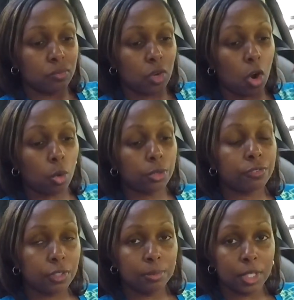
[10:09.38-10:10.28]
Older
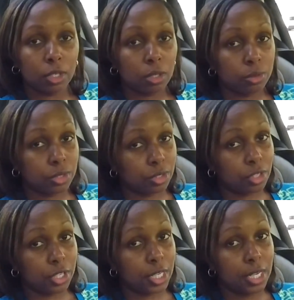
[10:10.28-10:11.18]
female, close to
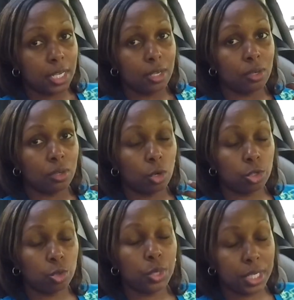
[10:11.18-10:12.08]
30,
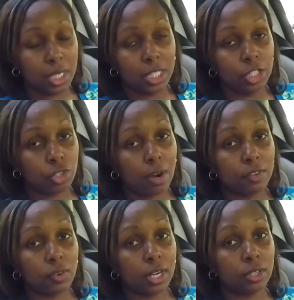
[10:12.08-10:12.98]
squeaky clean
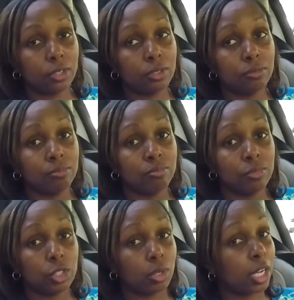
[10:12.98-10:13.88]
driving record.
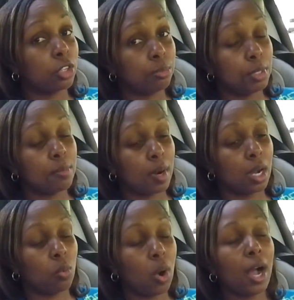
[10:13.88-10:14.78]
So that could be
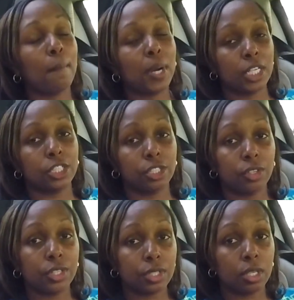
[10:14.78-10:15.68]
why my
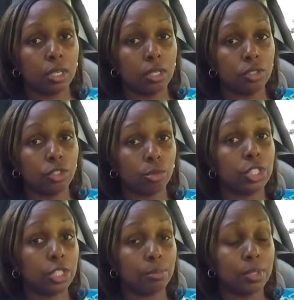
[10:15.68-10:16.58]
insurance is so
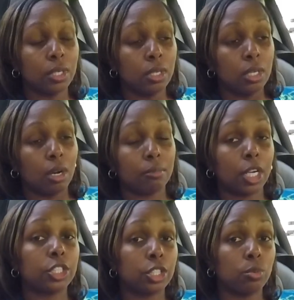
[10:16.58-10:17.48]
cheap. I'm
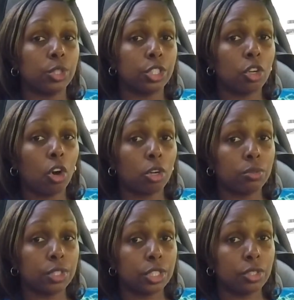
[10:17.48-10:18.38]
not sure what your
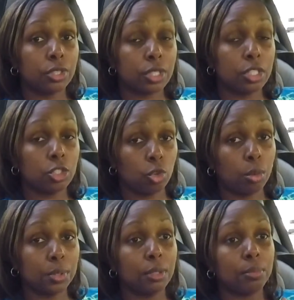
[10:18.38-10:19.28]
auto insurance is
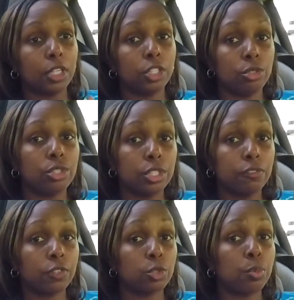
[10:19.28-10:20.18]
normally, but usually
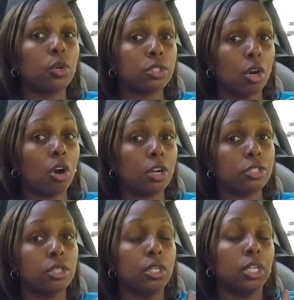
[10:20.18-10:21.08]
for sports
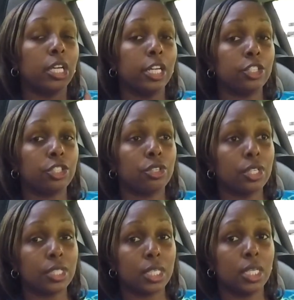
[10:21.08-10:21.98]
cars,
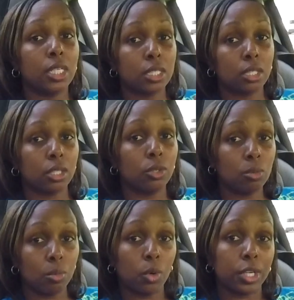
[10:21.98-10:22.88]
insurance is a little
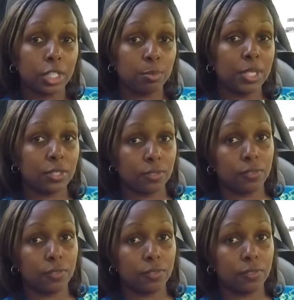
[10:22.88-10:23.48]
more expensive.